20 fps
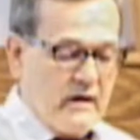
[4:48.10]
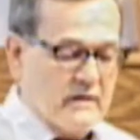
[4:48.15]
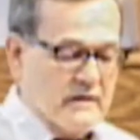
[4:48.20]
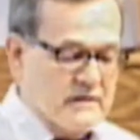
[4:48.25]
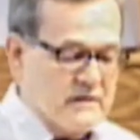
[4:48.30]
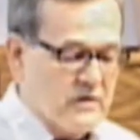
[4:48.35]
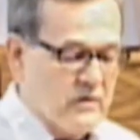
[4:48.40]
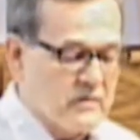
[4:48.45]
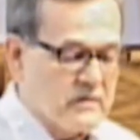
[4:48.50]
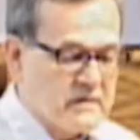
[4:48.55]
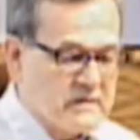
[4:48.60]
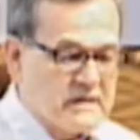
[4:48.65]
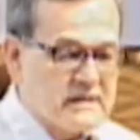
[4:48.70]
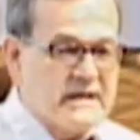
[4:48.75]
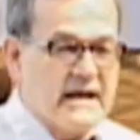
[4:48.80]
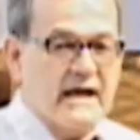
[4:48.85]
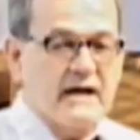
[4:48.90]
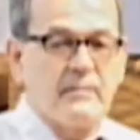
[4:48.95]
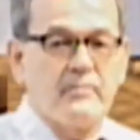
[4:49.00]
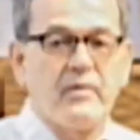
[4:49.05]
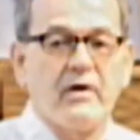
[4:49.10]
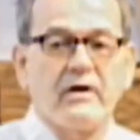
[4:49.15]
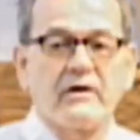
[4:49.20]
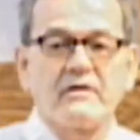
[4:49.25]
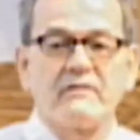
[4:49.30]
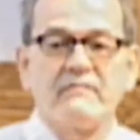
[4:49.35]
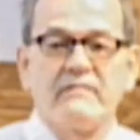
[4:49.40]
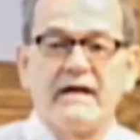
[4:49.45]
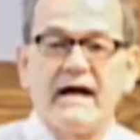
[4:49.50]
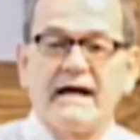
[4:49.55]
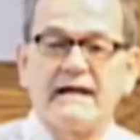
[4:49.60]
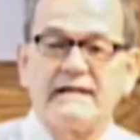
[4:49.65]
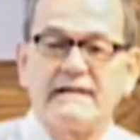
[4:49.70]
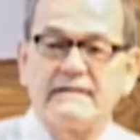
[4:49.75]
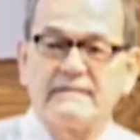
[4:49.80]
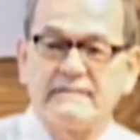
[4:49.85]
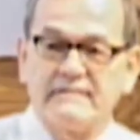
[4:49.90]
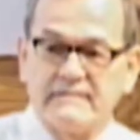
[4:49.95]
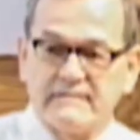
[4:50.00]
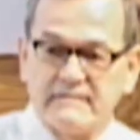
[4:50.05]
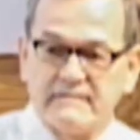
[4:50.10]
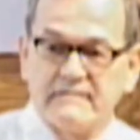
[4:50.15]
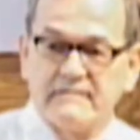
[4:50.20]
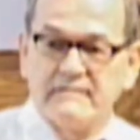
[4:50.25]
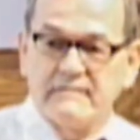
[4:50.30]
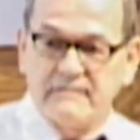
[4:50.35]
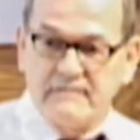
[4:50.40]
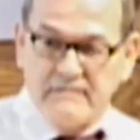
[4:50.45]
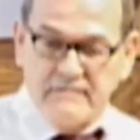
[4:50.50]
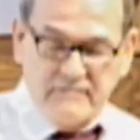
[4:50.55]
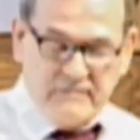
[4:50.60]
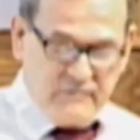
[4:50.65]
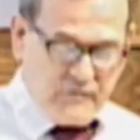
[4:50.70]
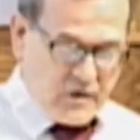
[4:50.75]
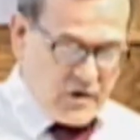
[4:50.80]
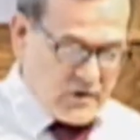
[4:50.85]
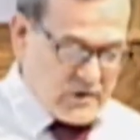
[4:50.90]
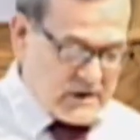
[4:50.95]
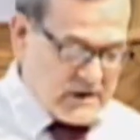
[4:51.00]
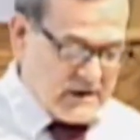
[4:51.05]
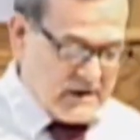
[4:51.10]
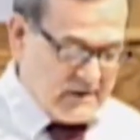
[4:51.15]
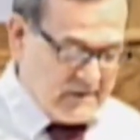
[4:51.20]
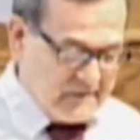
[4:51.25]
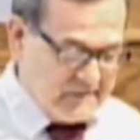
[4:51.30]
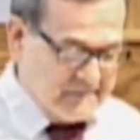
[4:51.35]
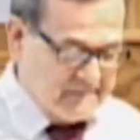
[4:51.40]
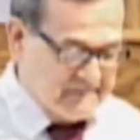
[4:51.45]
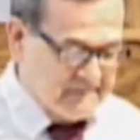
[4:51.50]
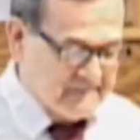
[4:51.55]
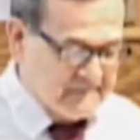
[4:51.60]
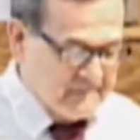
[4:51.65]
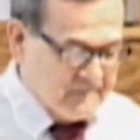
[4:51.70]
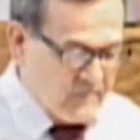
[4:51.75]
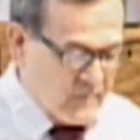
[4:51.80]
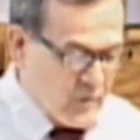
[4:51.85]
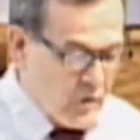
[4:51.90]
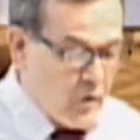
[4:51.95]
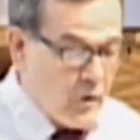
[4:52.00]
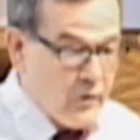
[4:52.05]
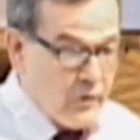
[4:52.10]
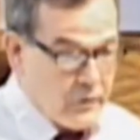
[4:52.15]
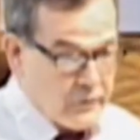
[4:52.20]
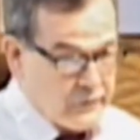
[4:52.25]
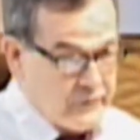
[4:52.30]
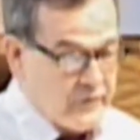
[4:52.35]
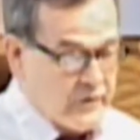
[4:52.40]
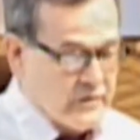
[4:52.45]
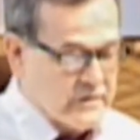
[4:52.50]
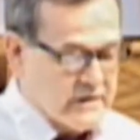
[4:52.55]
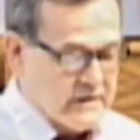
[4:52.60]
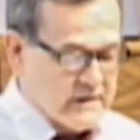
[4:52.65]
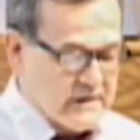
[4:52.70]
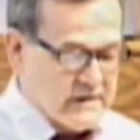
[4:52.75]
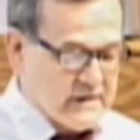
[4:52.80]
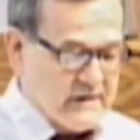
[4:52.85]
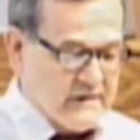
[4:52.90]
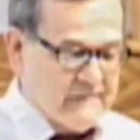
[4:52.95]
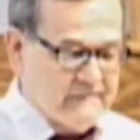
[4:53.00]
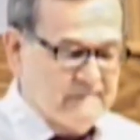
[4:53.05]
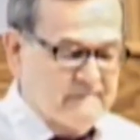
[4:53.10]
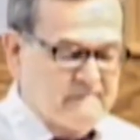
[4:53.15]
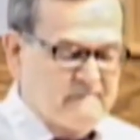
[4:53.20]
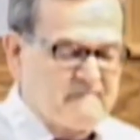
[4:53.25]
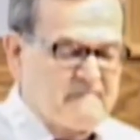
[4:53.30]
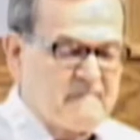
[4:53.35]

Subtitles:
Well, let's go to the second part of that verse, or those verses.